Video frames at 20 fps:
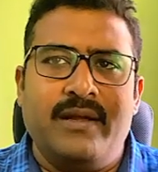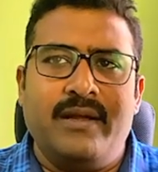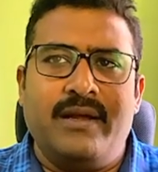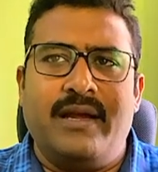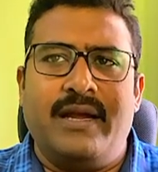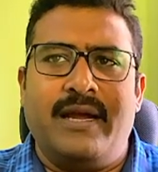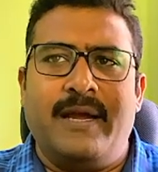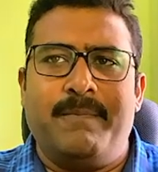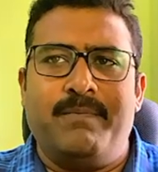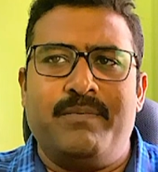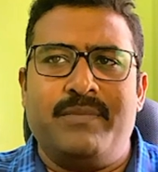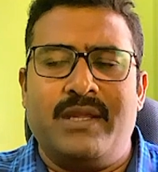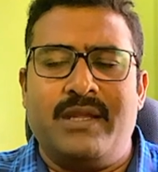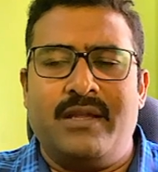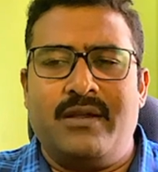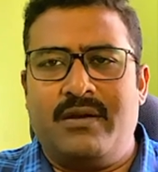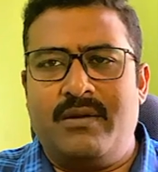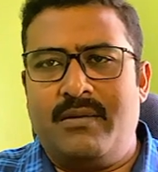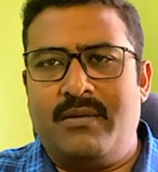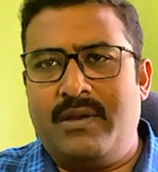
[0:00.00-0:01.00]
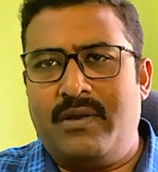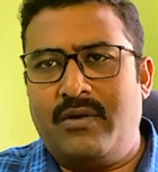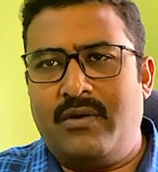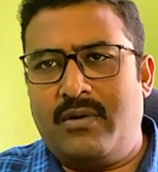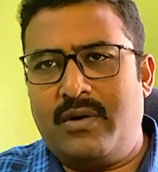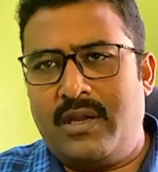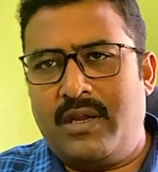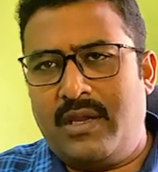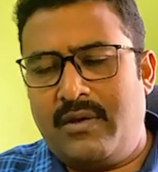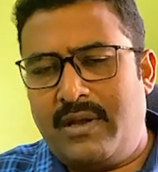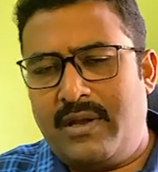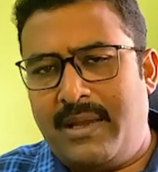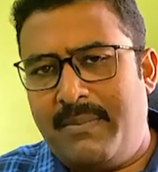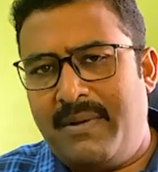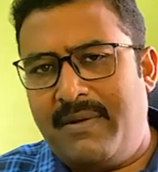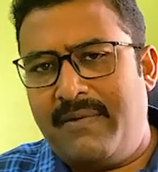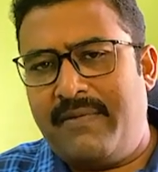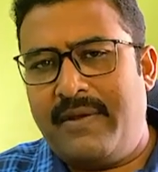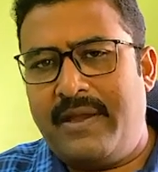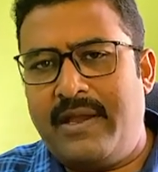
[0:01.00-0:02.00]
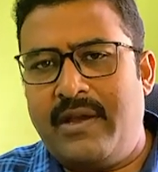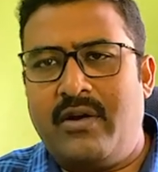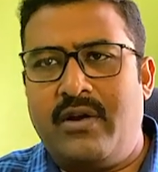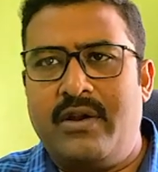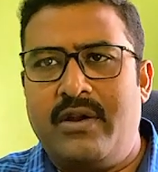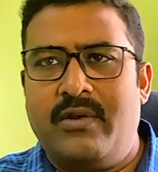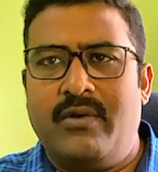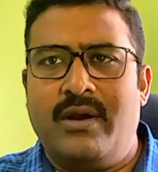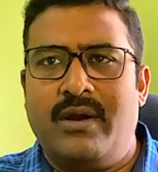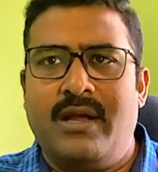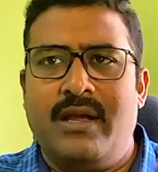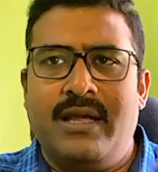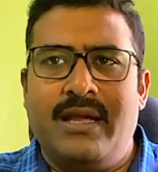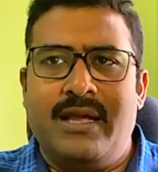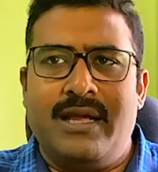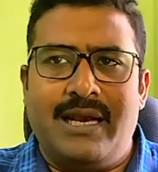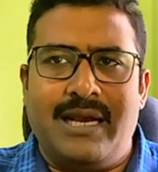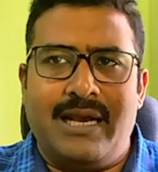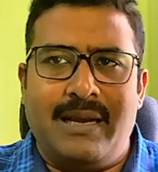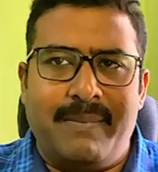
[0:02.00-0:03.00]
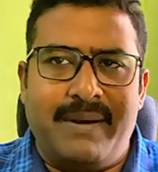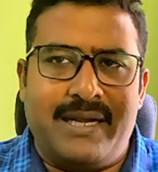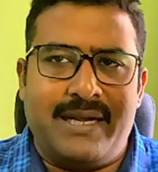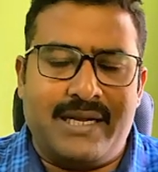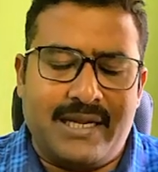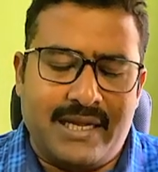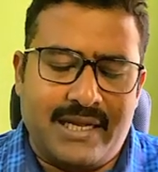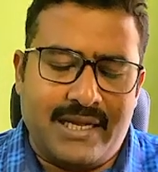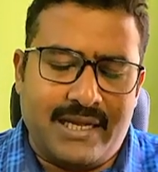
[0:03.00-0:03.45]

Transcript: Your MFA or your limit